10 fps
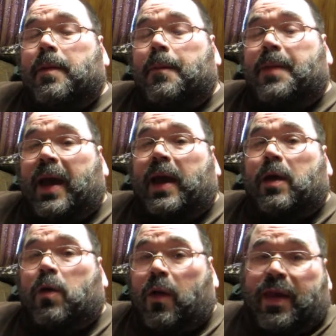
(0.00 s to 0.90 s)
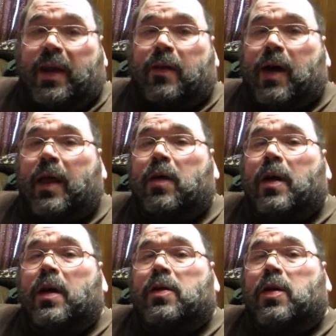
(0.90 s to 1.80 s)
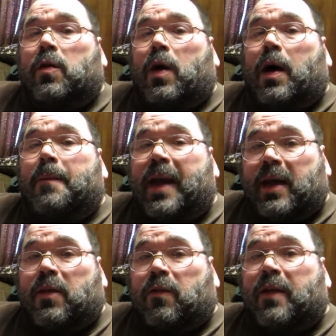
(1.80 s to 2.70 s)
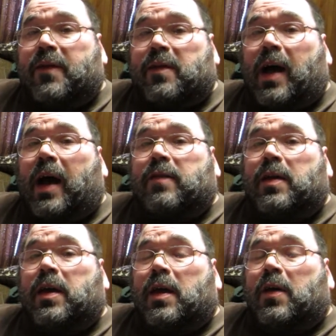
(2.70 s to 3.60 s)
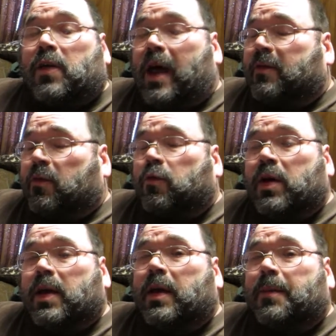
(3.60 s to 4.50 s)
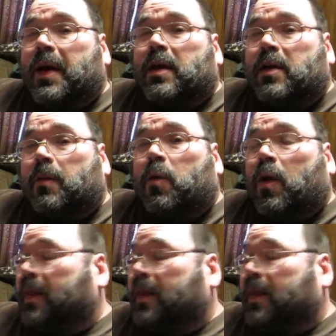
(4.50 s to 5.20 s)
paint, or thinned it rather, to uh, make it the right viscosity. So that's a really big number one